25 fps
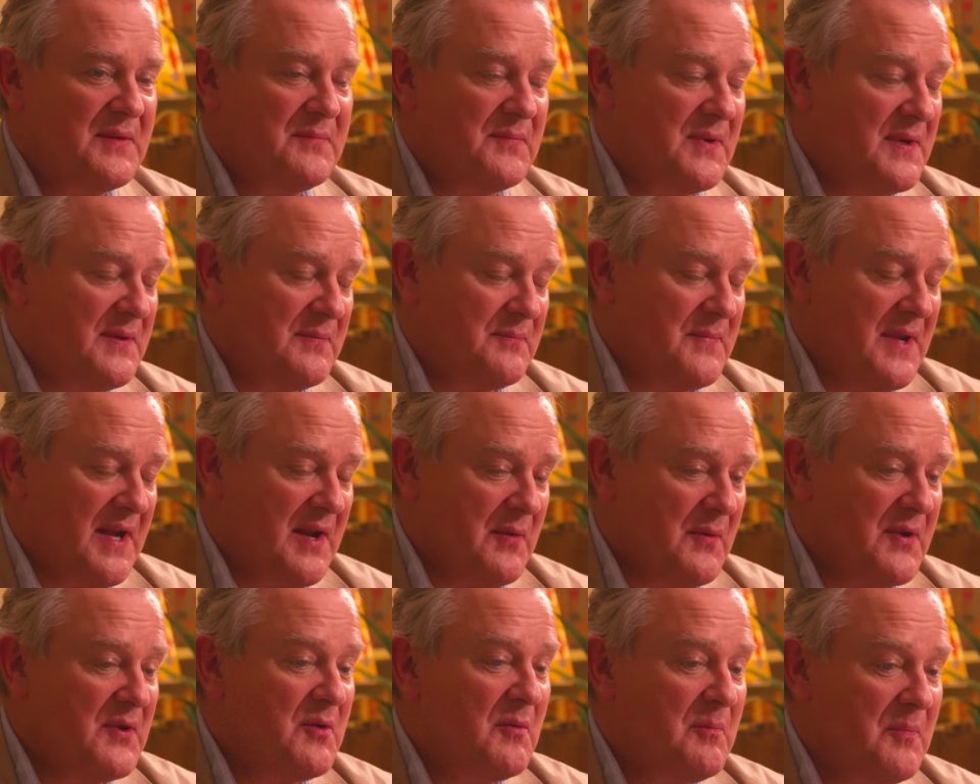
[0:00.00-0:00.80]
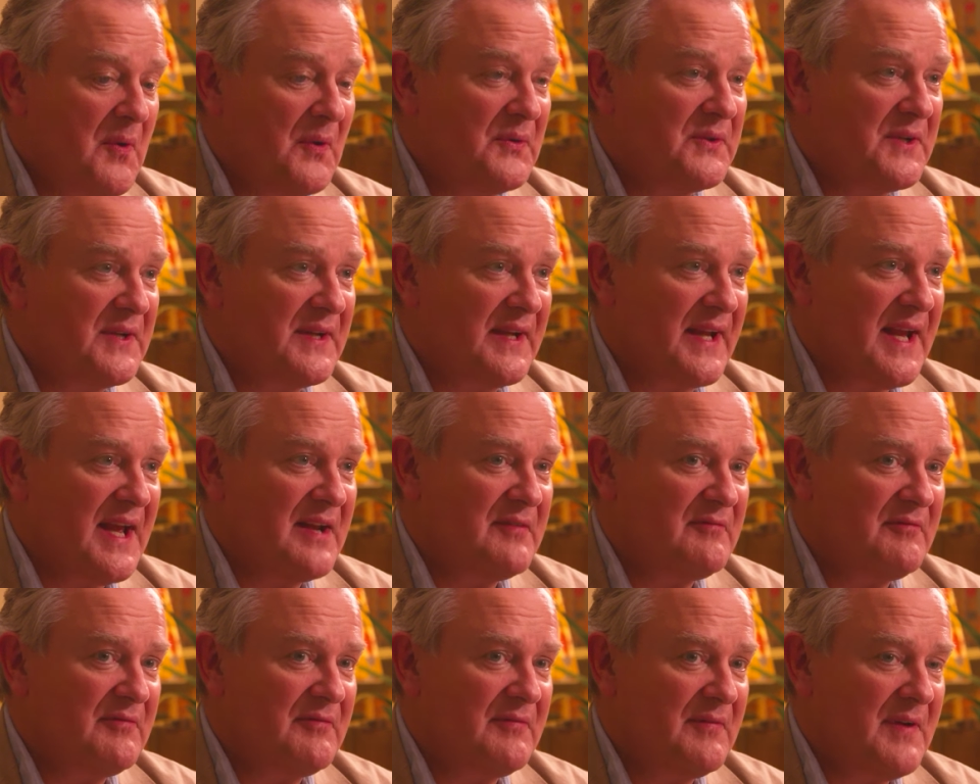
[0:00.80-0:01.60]
we you know we all bonded
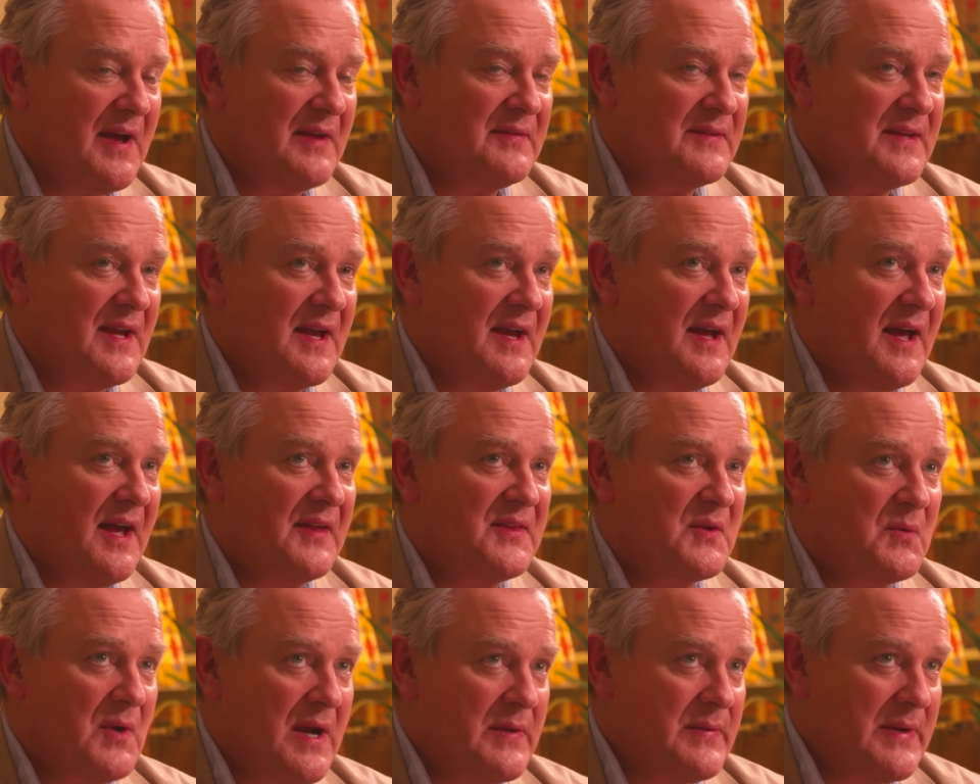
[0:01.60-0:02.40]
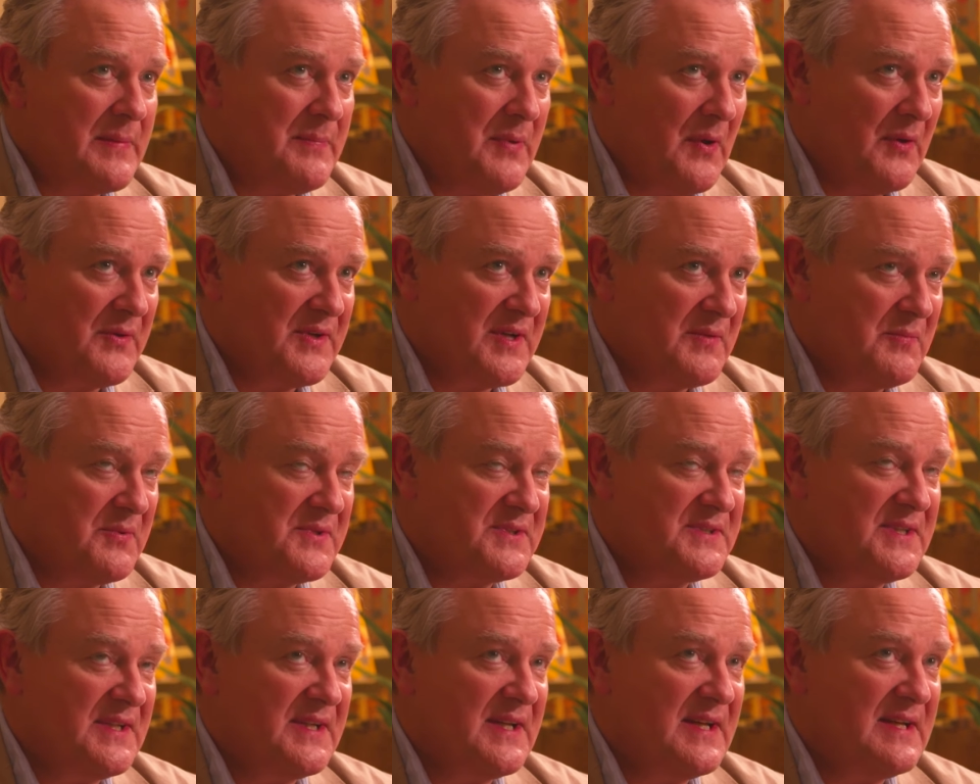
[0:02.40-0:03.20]
again and and the way we bonded
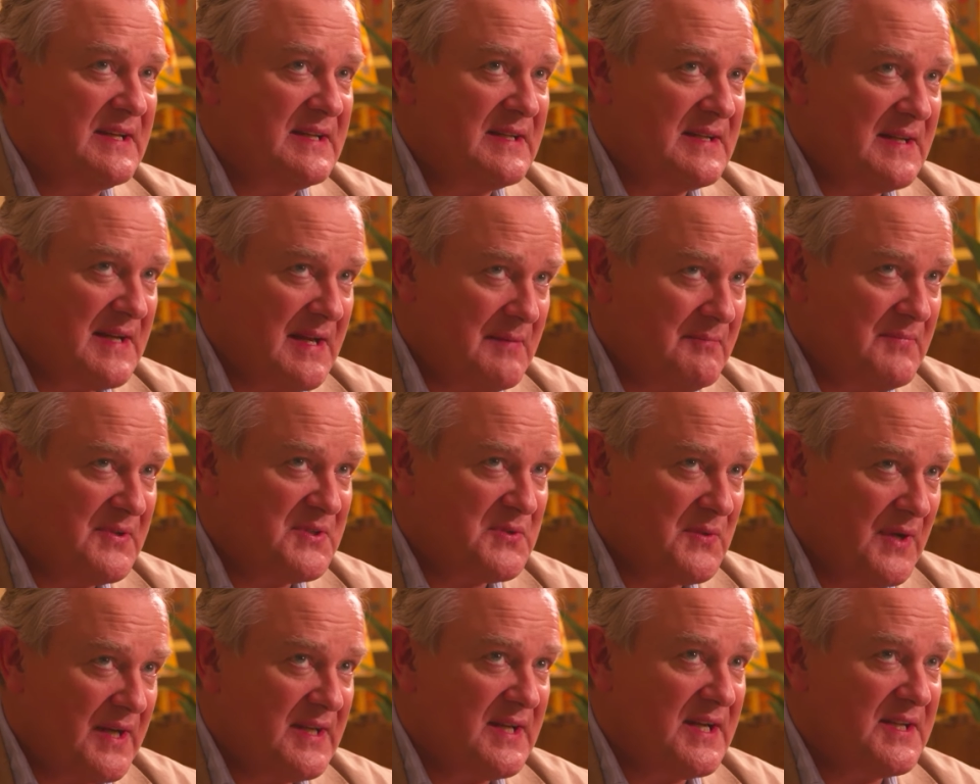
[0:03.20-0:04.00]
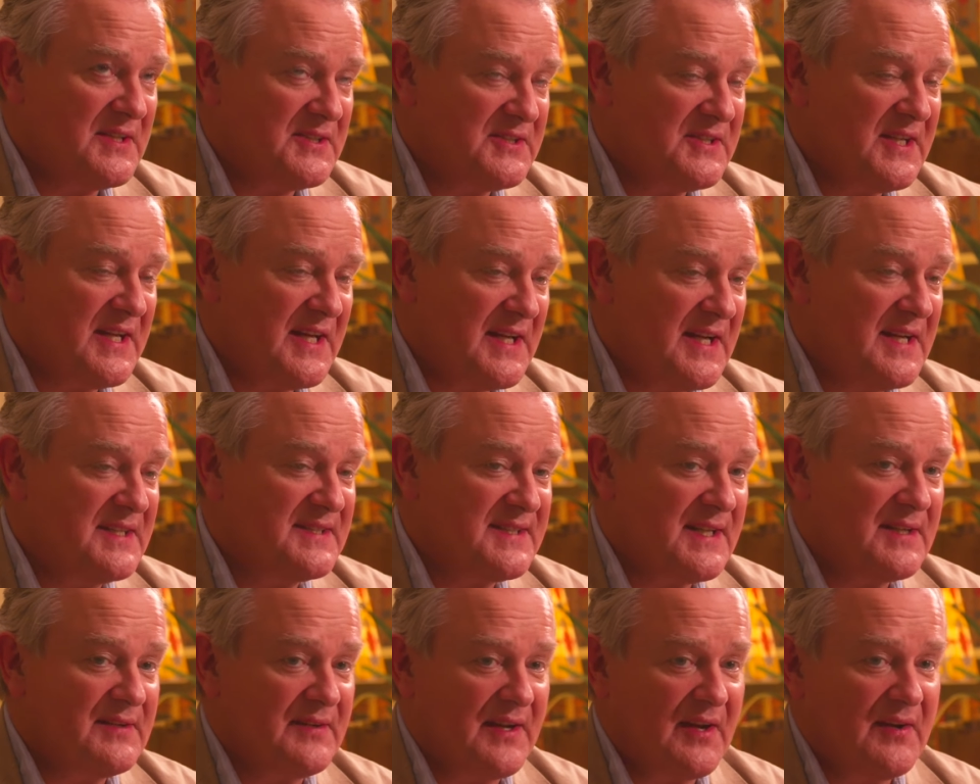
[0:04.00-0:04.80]
was that in in between each scene
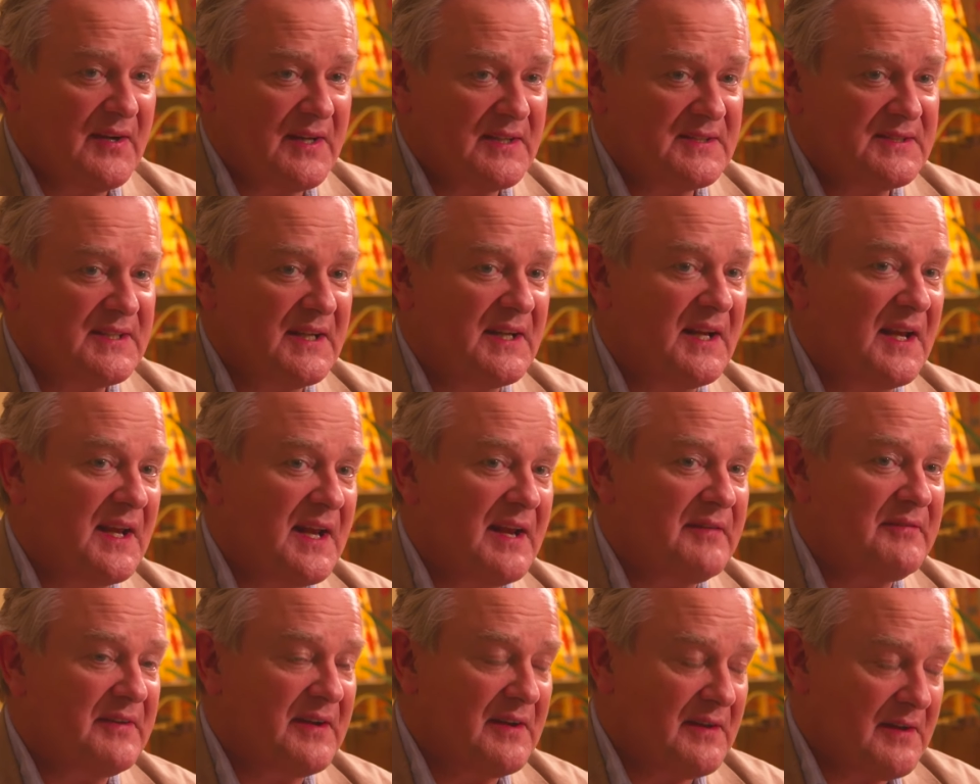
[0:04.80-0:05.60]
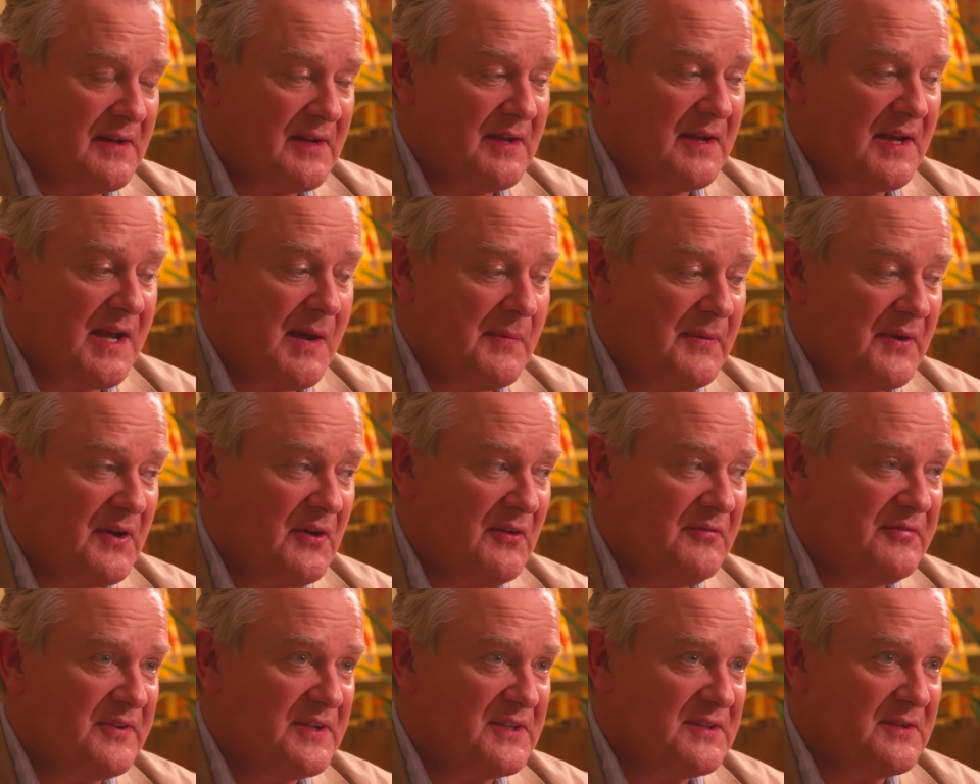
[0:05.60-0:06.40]
instead of going and sitting and having a cup of
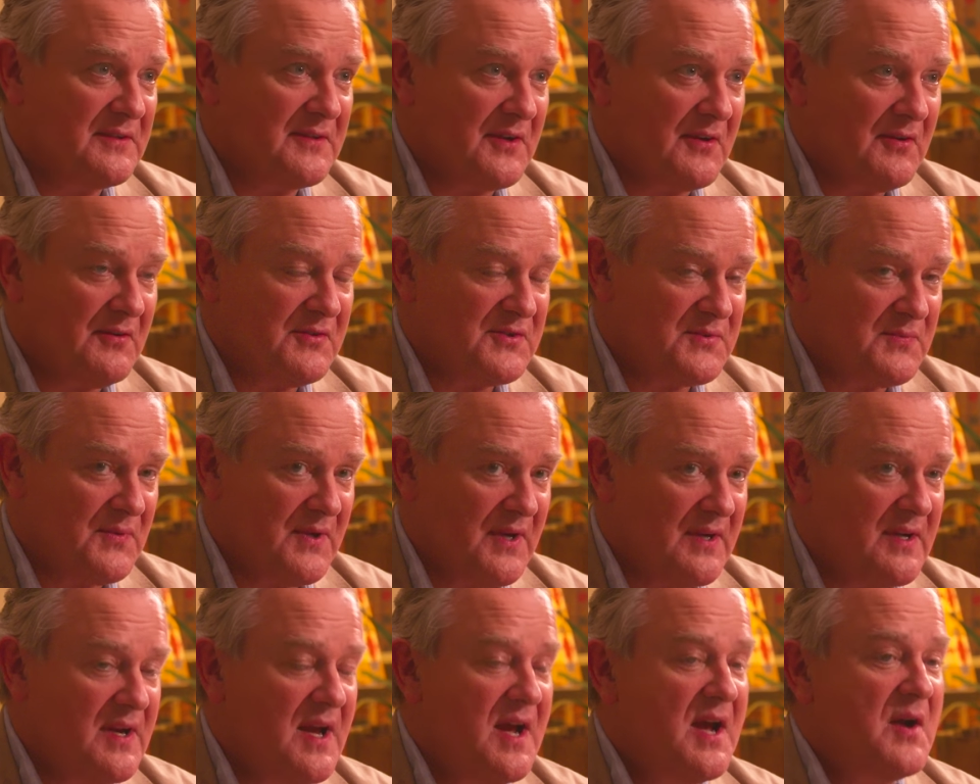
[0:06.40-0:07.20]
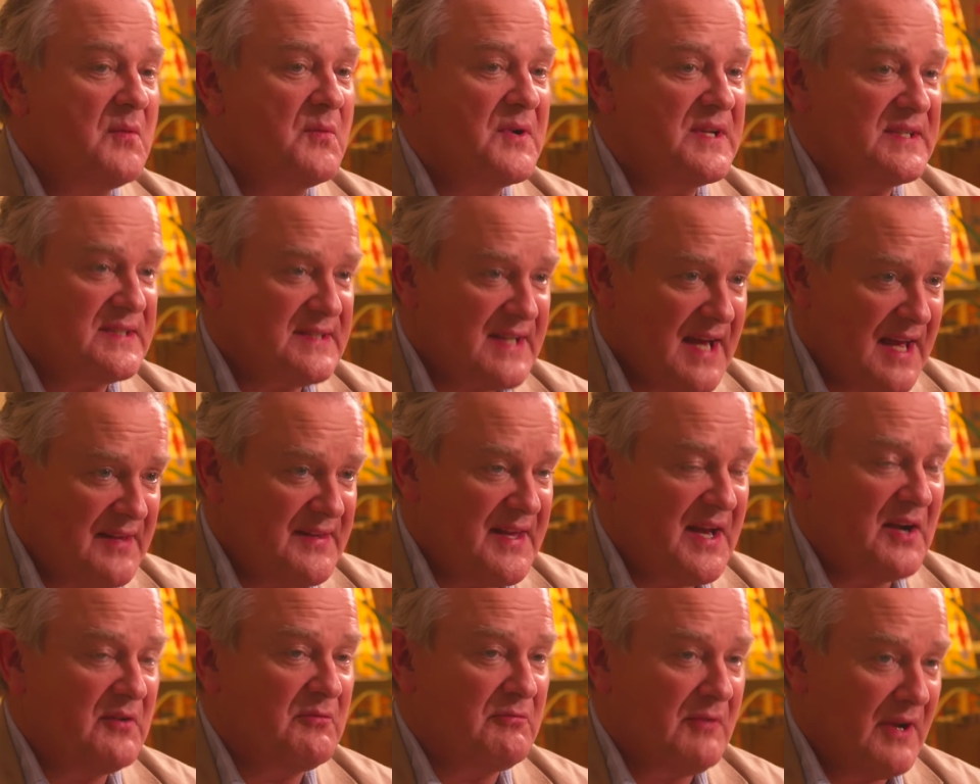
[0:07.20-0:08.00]
coffee and doing the crossword we sat
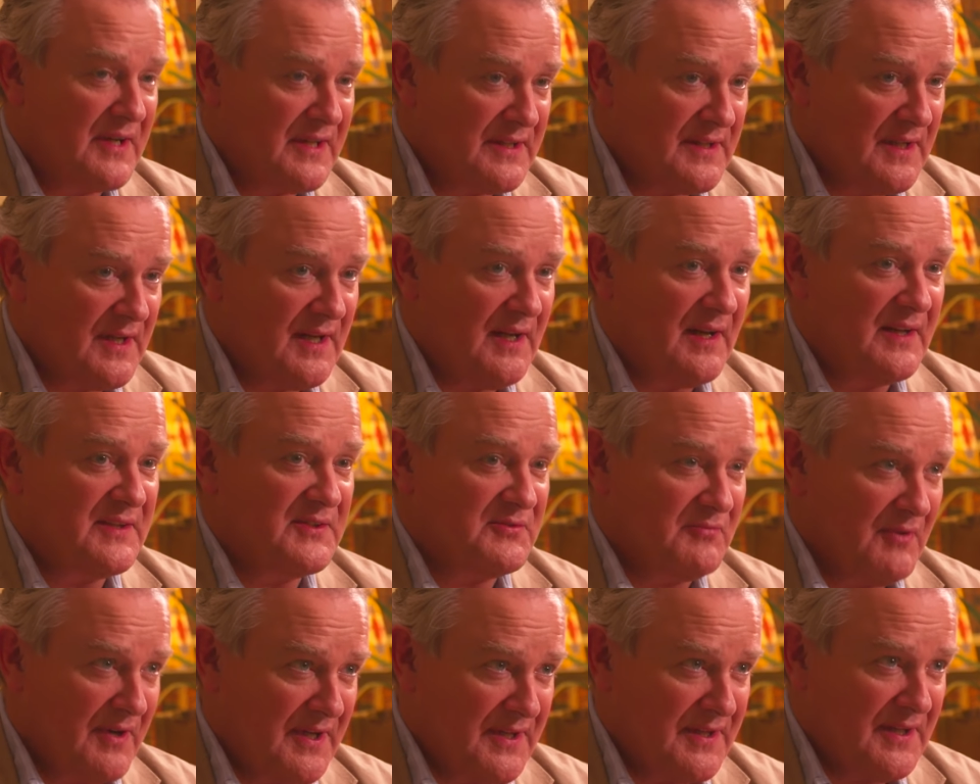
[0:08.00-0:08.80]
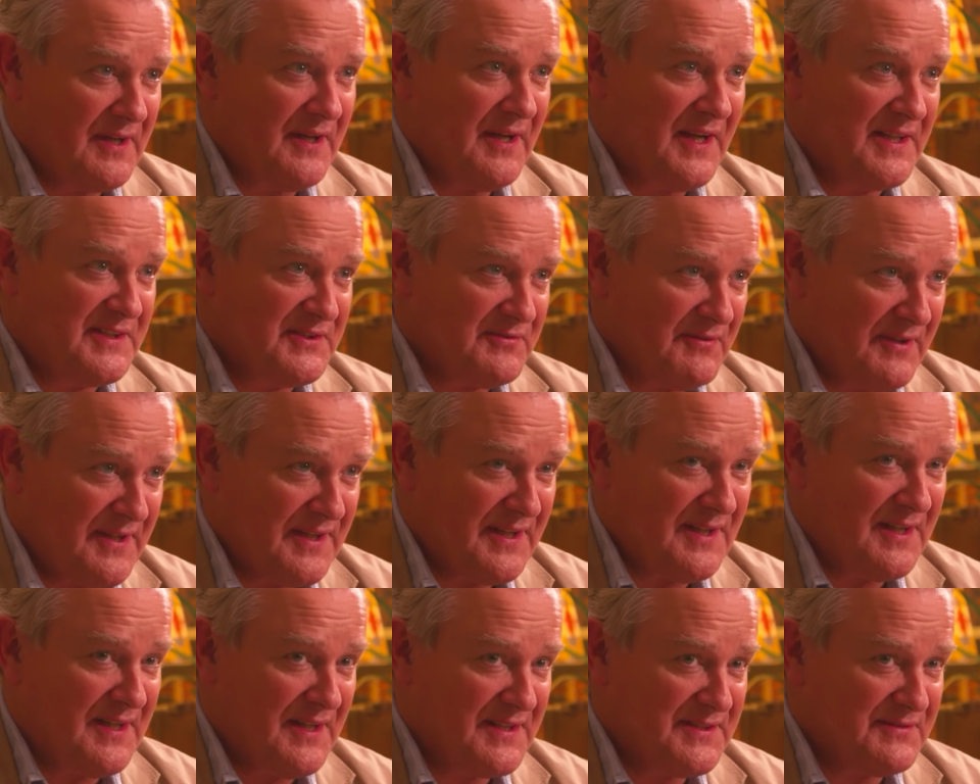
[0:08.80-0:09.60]
there running the lines running the lines running
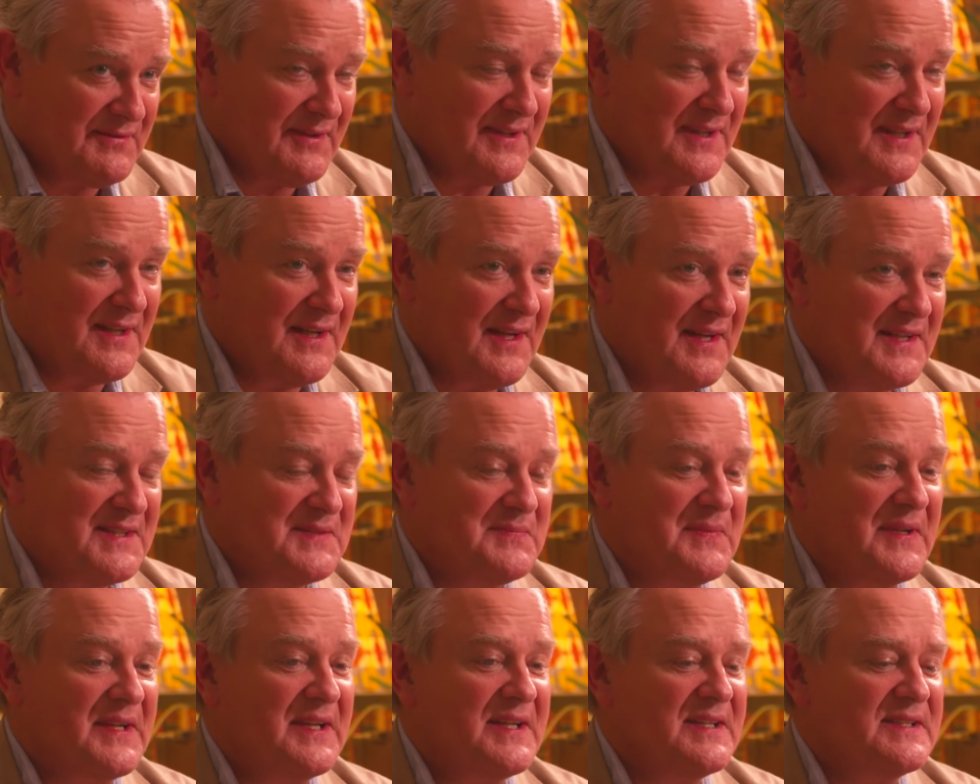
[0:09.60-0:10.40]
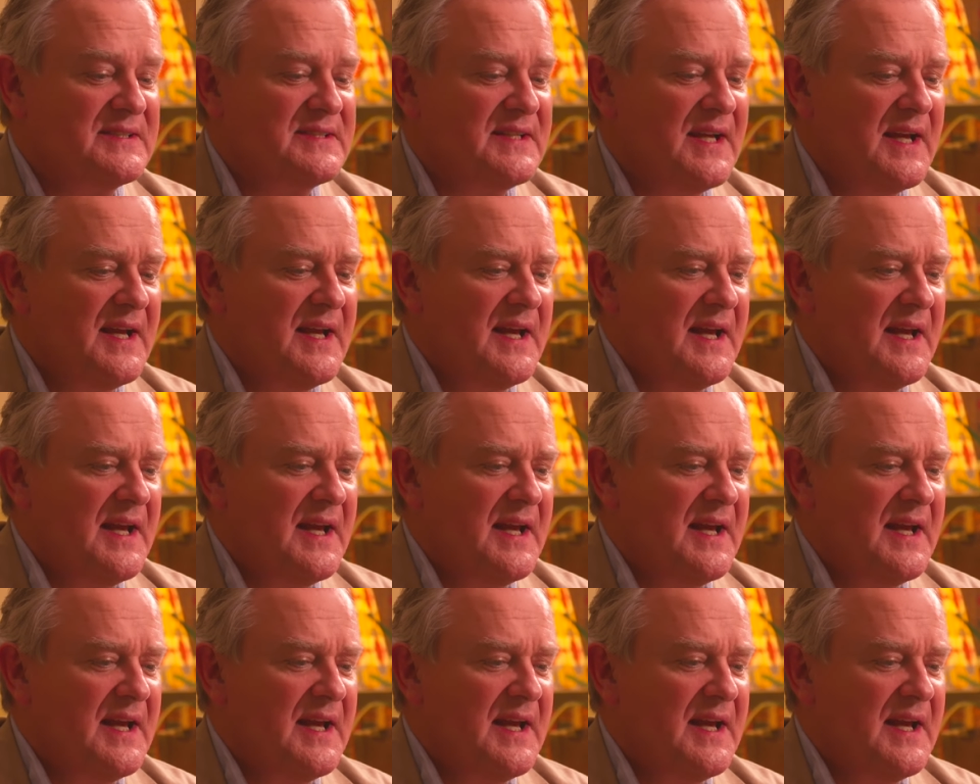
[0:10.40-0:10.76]
the lines running the lines because